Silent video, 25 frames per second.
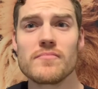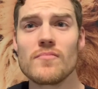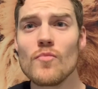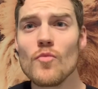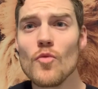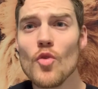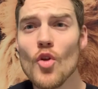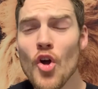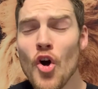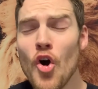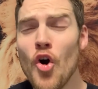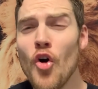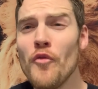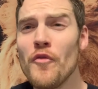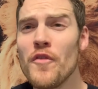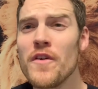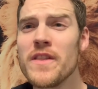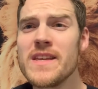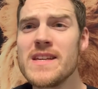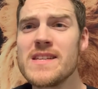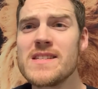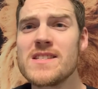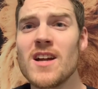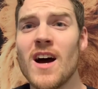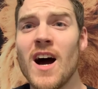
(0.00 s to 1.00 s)
Hopefully
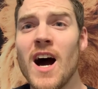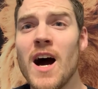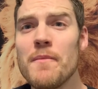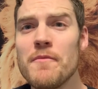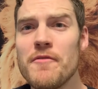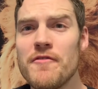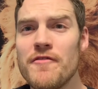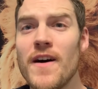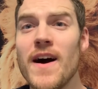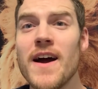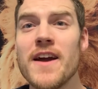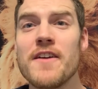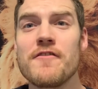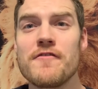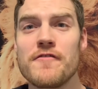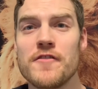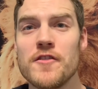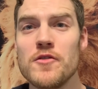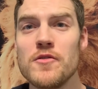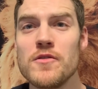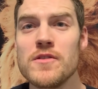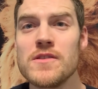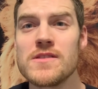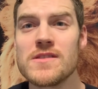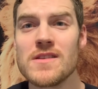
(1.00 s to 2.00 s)
these top 5
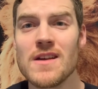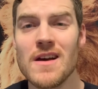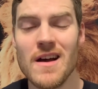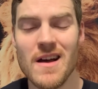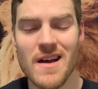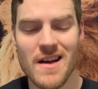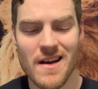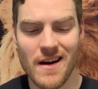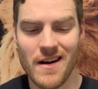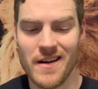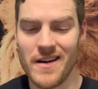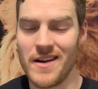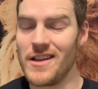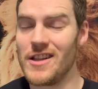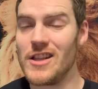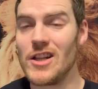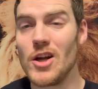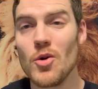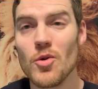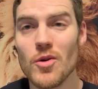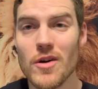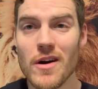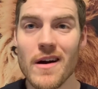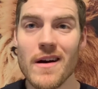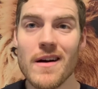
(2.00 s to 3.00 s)
foods on a low
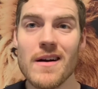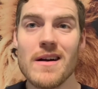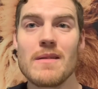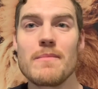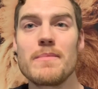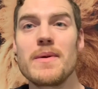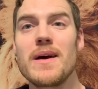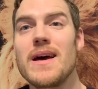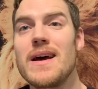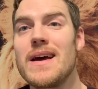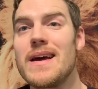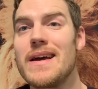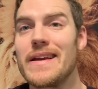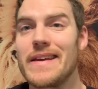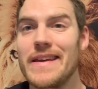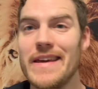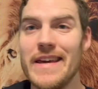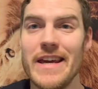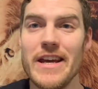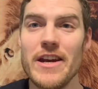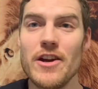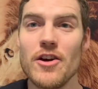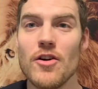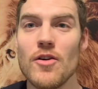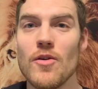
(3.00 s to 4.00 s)
carb,
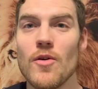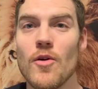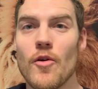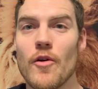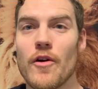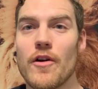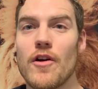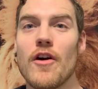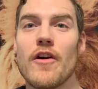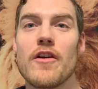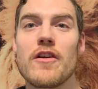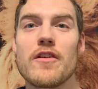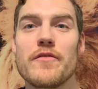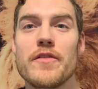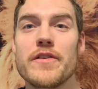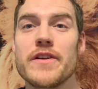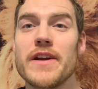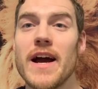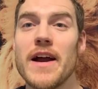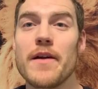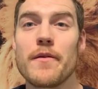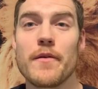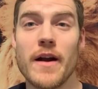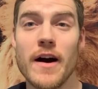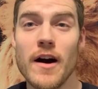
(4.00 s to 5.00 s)
keto, or carnivore
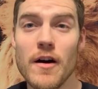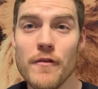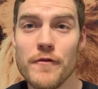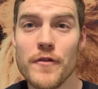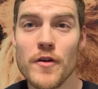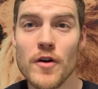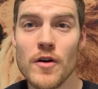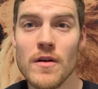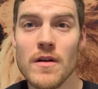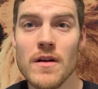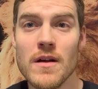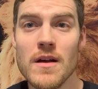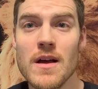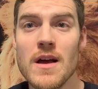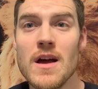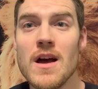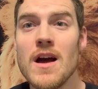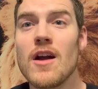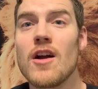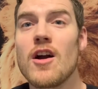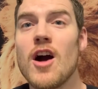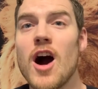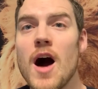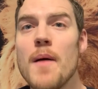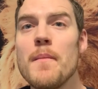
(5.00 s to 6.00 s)
diet were helpful.
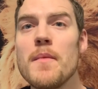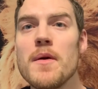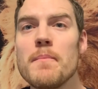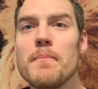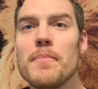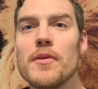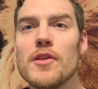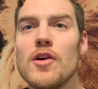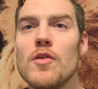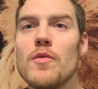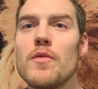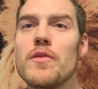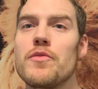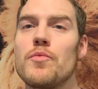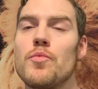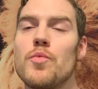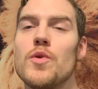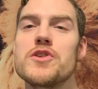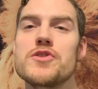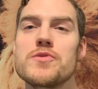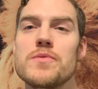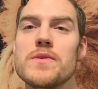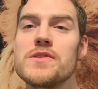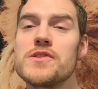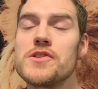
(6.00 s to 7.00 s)
Comment below with
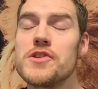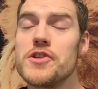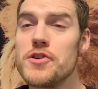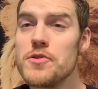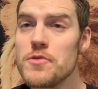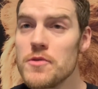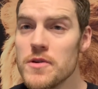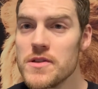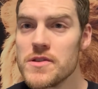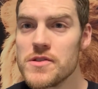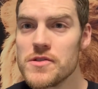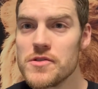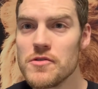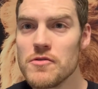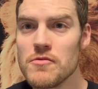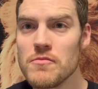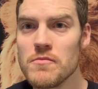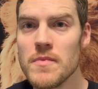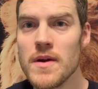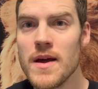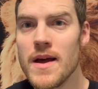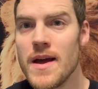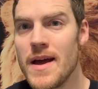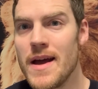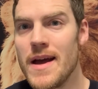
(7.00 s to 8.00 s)
which ones you
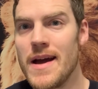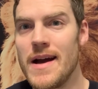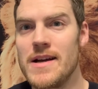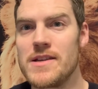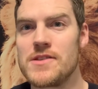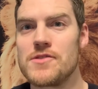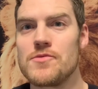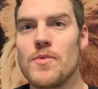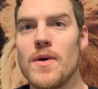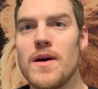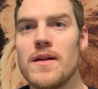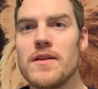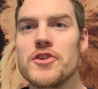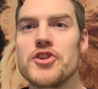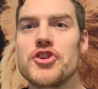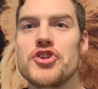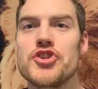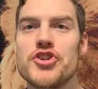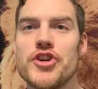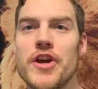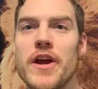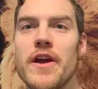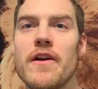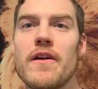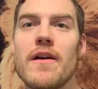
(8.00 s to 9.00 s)
consume, as well as
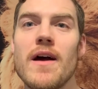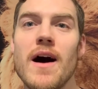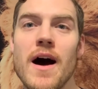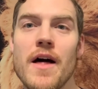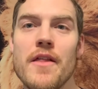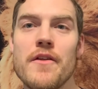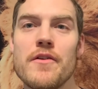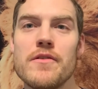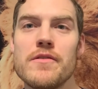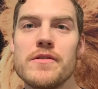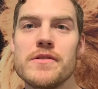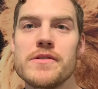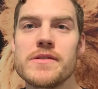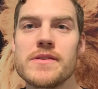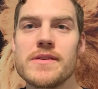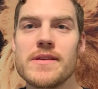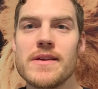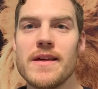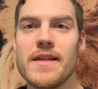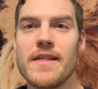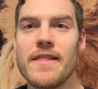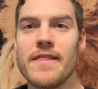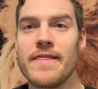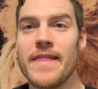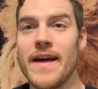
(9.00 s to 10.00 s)
share others
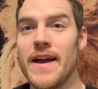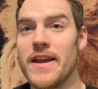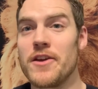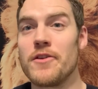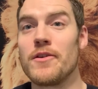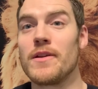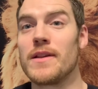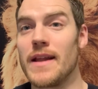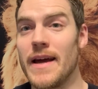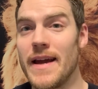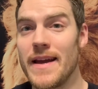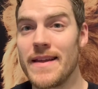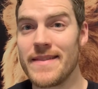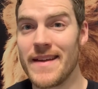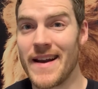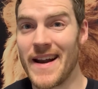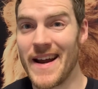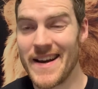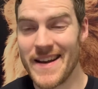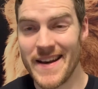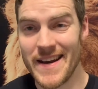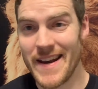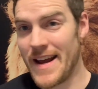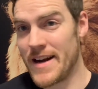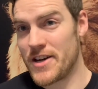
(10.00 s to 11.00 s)
that you'd like that I
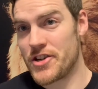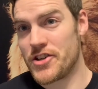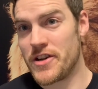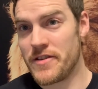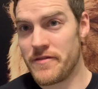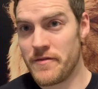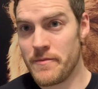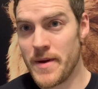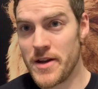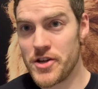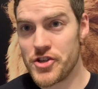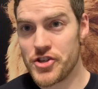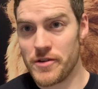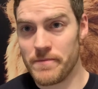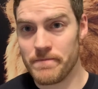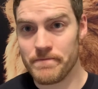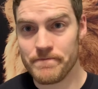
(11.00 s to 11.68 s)
didn't actually even mention.